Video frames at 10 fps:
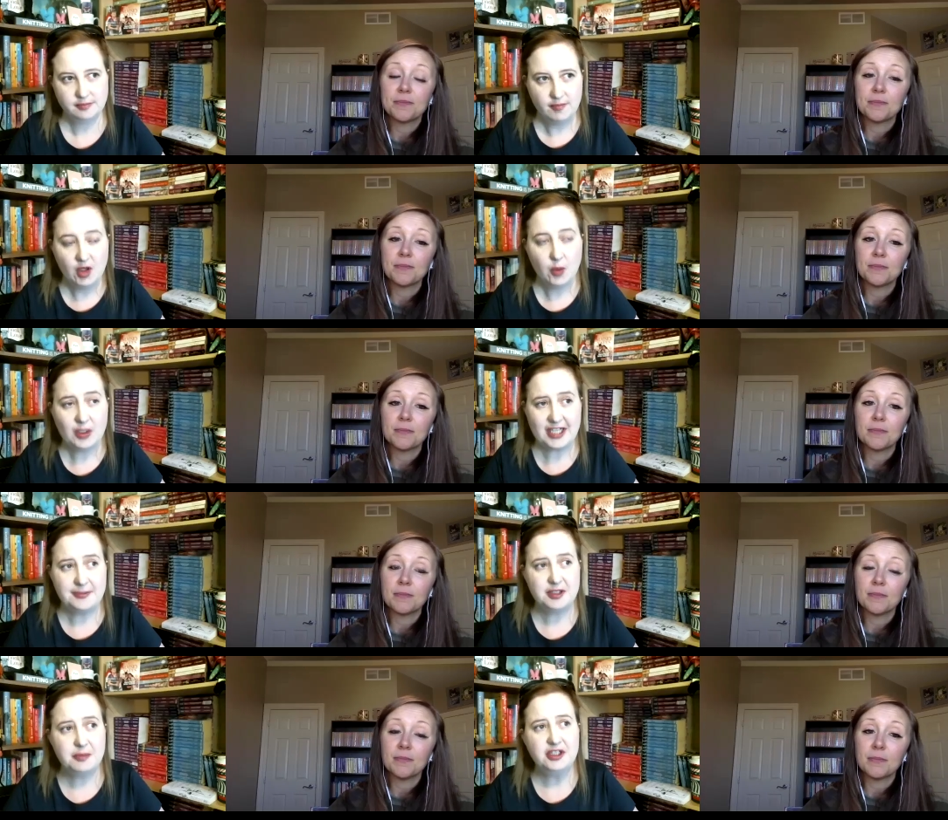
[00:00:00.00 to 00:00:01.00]
Speaker 1: What
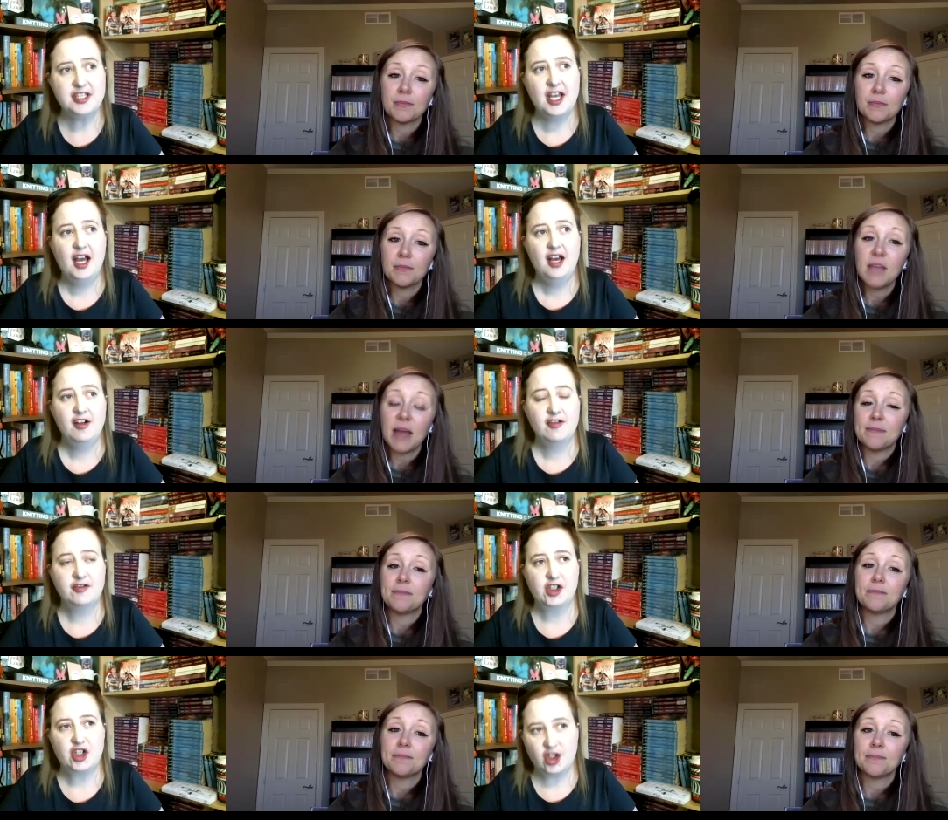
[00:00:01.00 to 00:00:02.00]
types of books? Yeah,
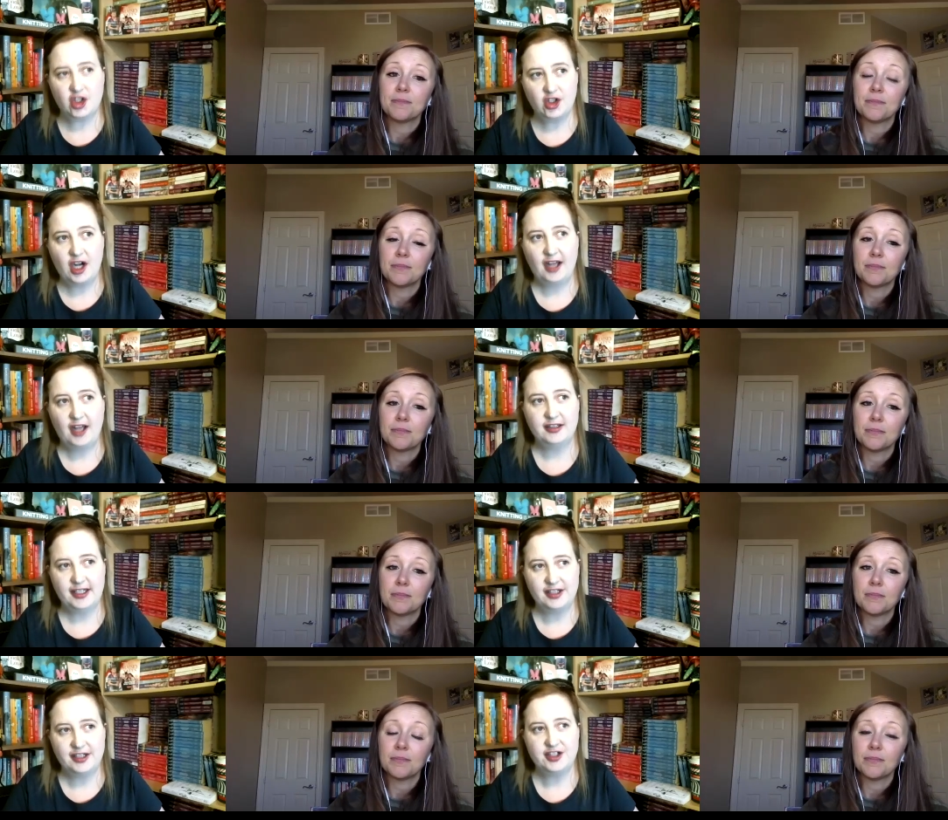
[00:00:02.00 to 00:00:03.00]
for sure.
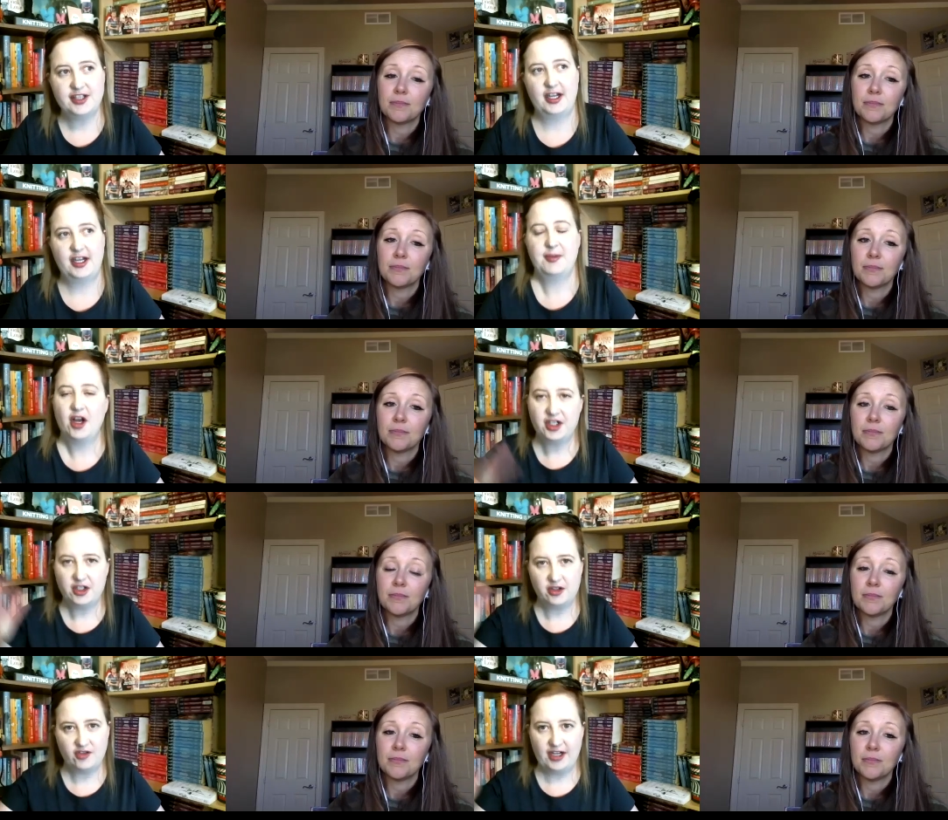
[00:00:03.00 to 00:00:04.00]
Like I just said, I'm not a
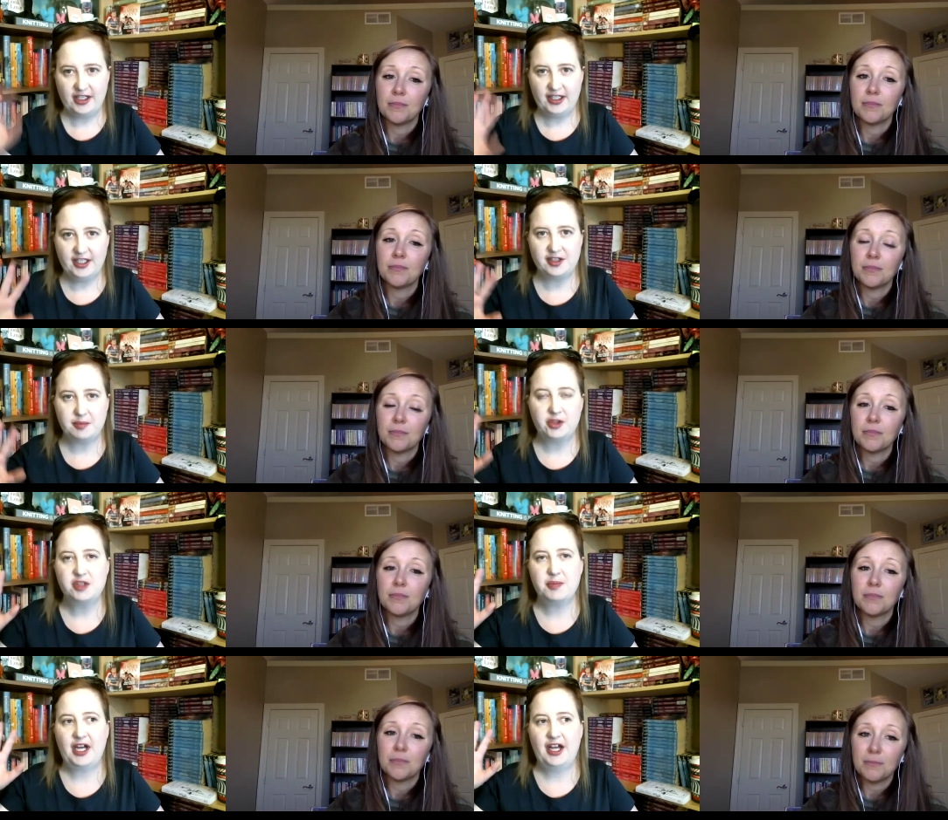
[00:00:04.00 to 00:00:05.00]
huge fan of kids and books,
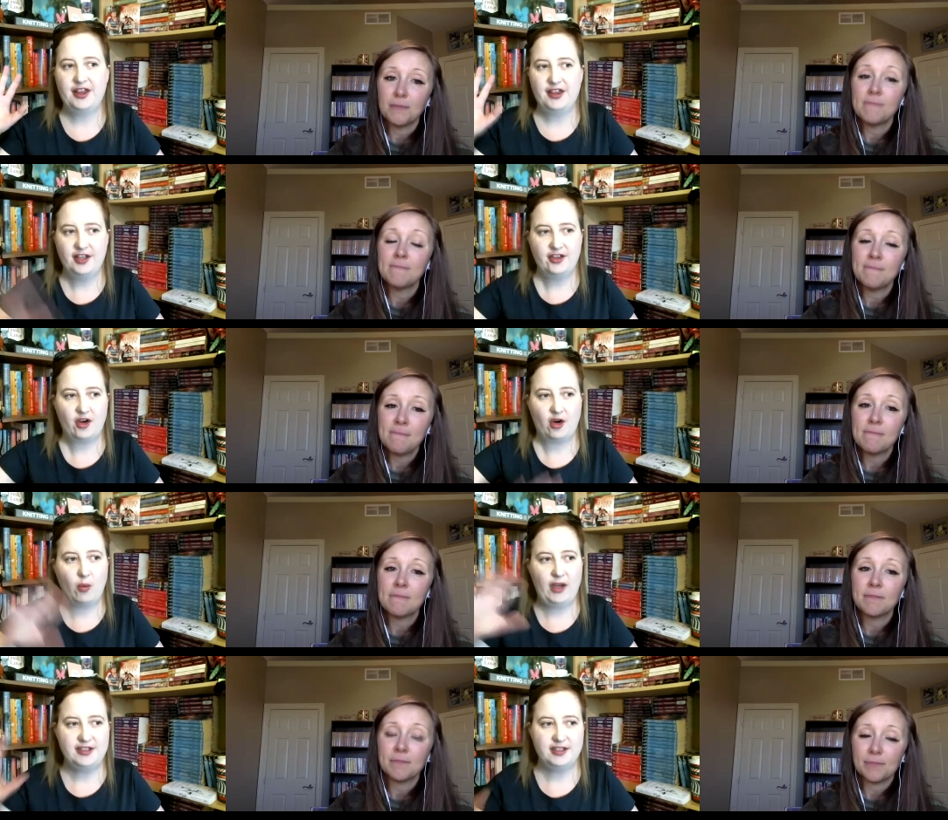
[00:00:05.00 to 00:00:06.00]
but I think mm-hmm. there are
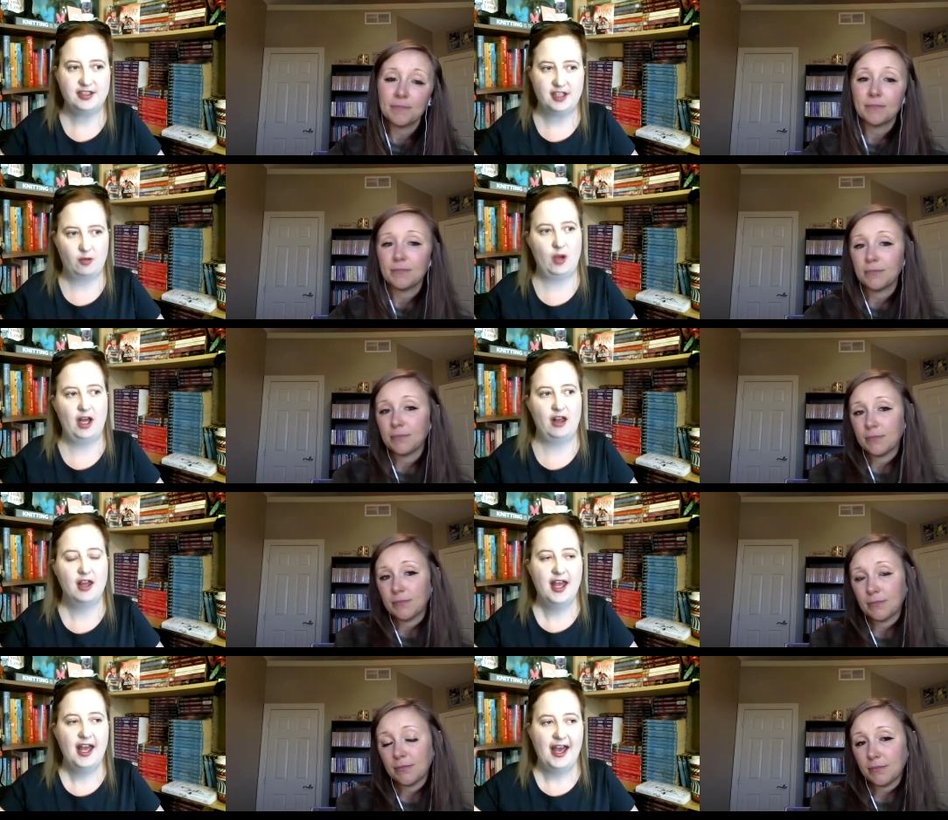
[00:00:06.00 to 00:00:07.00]
ways it's done well.
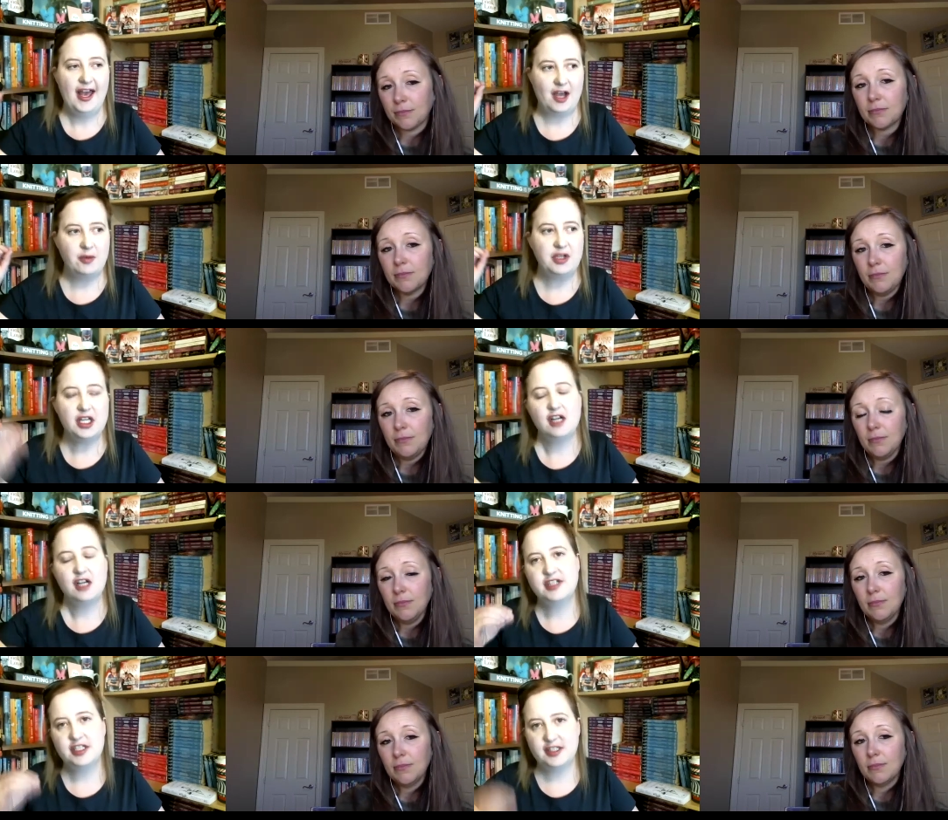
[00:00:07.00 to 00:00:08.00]
And I would
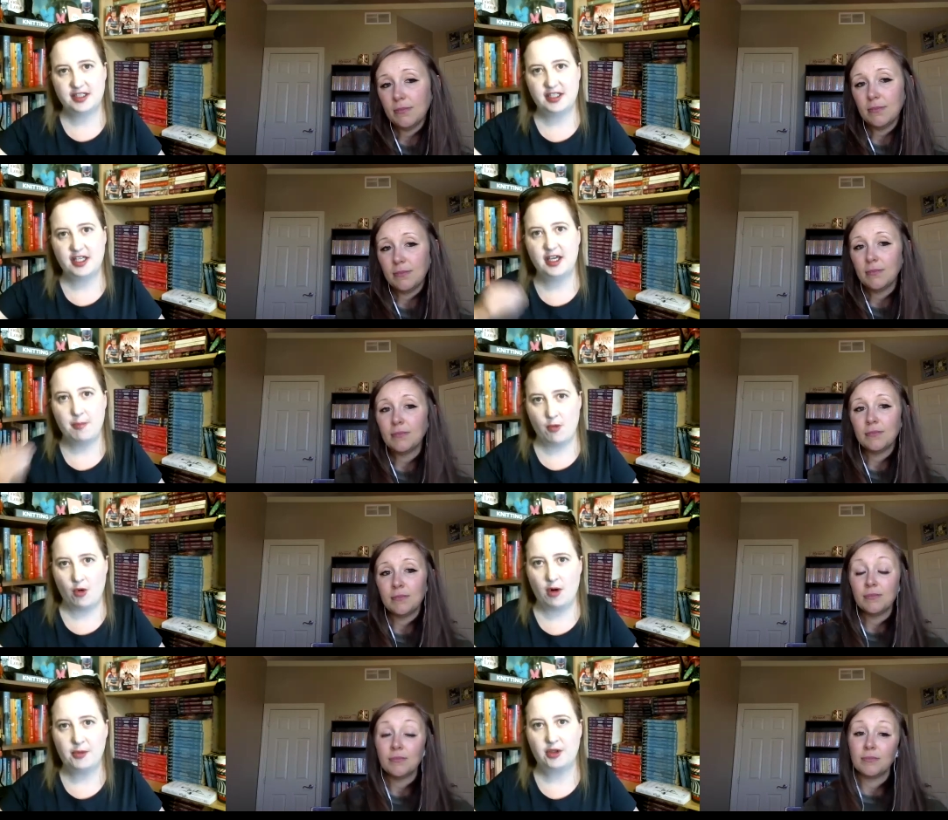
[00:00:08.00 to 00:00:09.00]
love to see
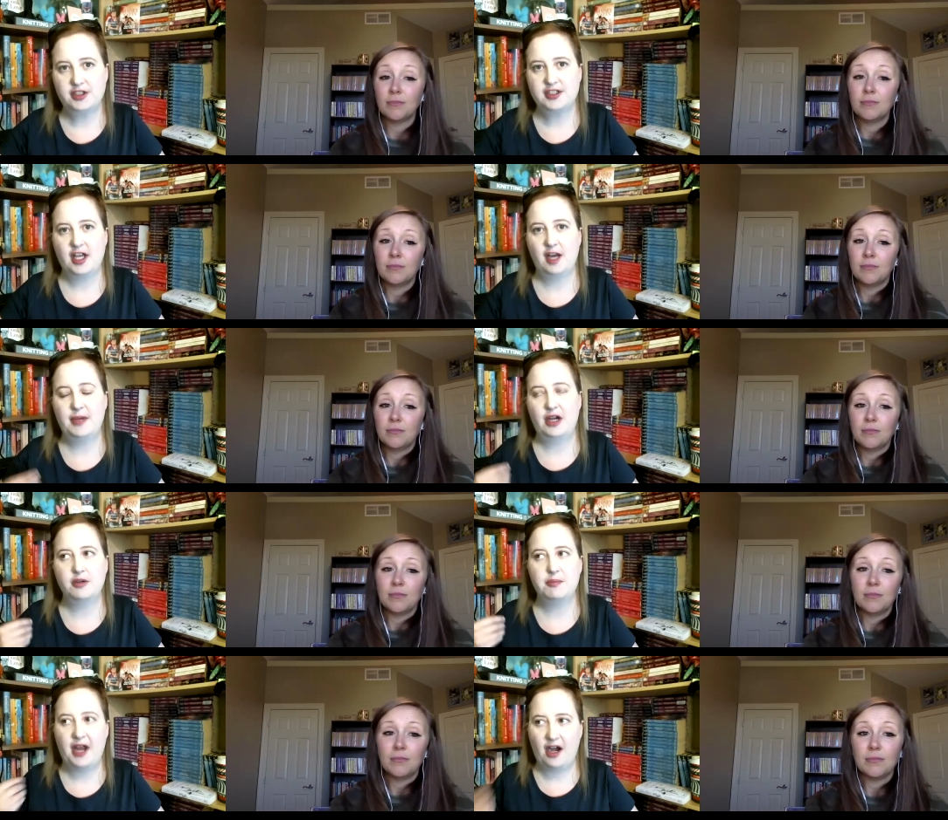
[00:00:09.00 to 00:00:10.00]
more books about
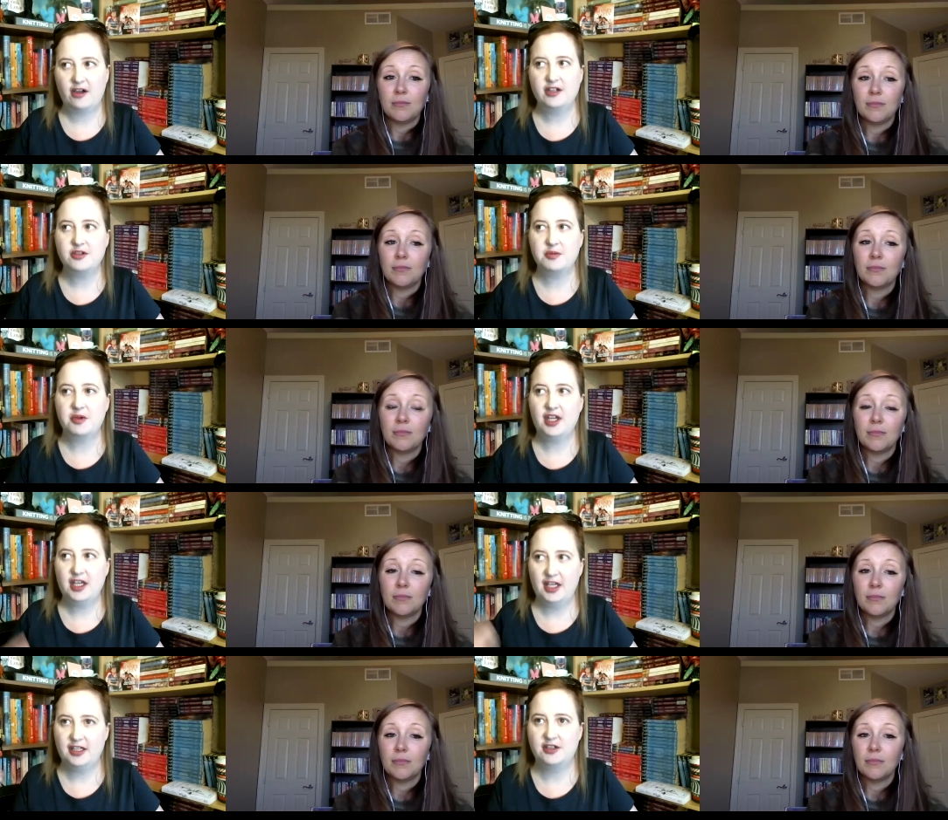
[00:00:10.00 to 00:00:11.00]
parents with
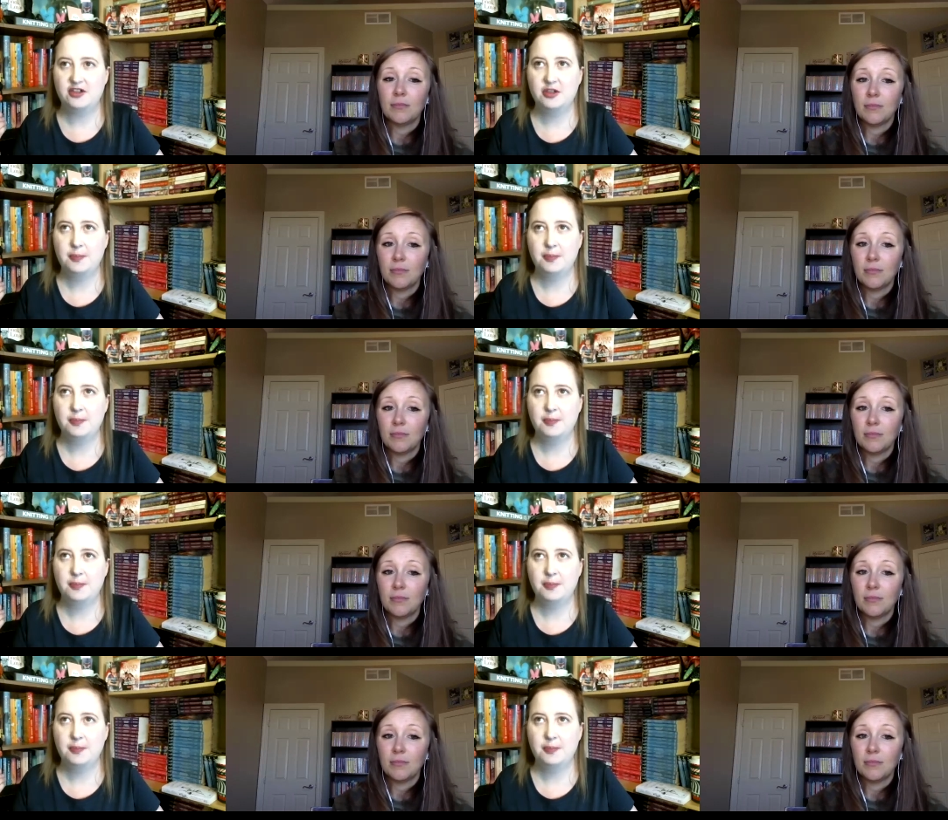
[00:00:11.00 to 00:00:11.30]
kids